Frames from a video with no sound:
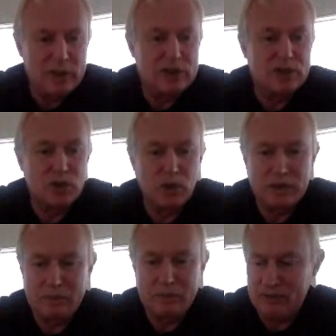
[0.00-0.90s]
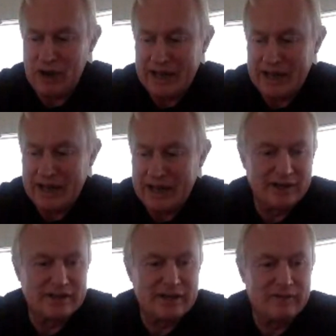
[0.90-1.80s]
Well, you just talked about
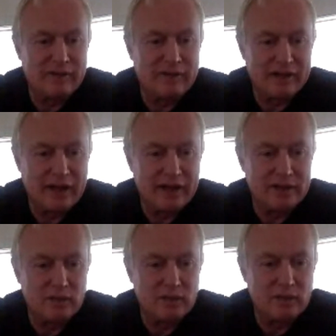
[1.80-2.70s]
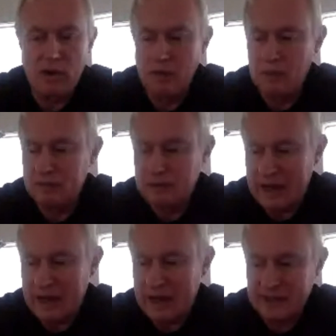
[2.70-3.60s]
writing and stuff like that. Is what's wrong
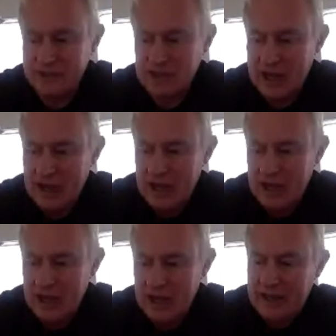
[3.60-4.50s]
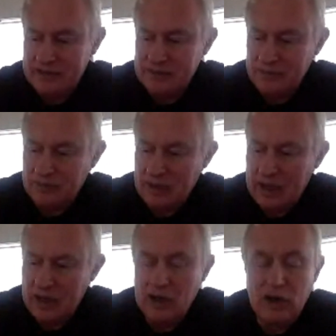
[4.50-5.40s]
with writing
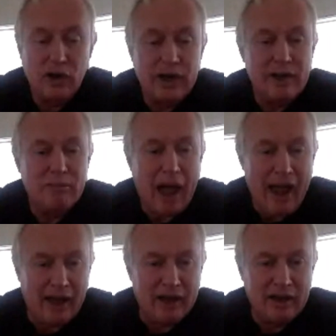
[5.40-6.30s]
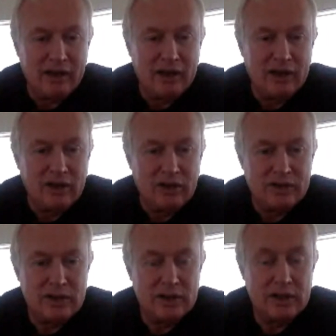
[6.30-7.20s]
is looking back.
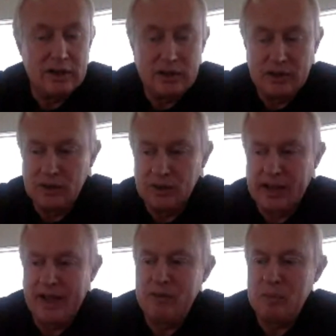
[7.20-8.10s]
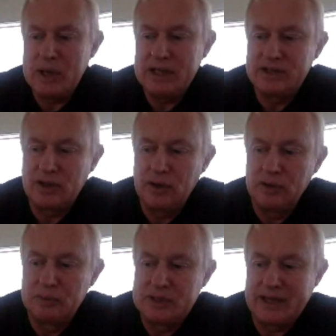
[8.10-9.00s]
You see,
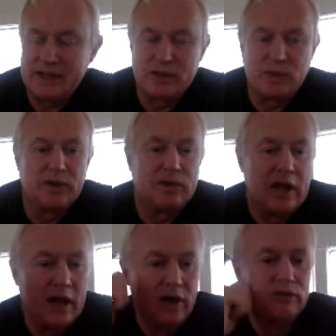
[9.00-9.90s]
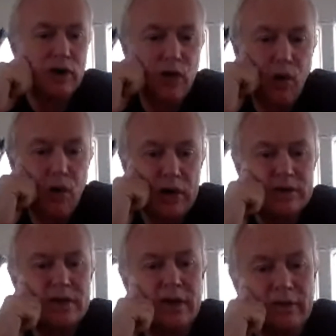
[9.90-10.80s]
everybody's so obsessed with
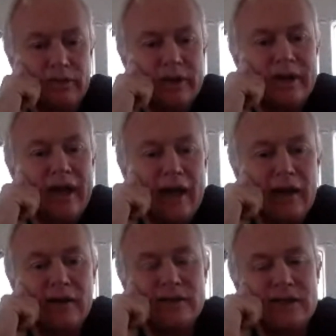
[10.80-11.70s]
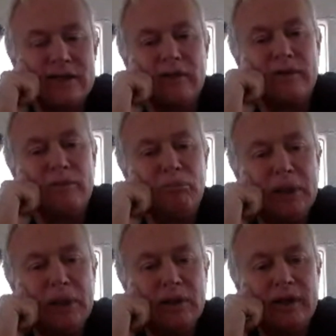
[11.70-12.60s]
recording stuff and gaining stuff
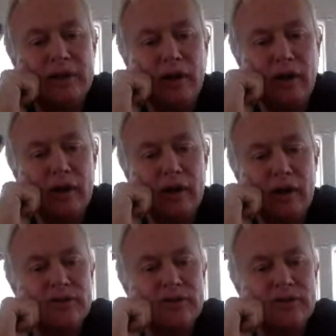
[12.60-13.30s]
and building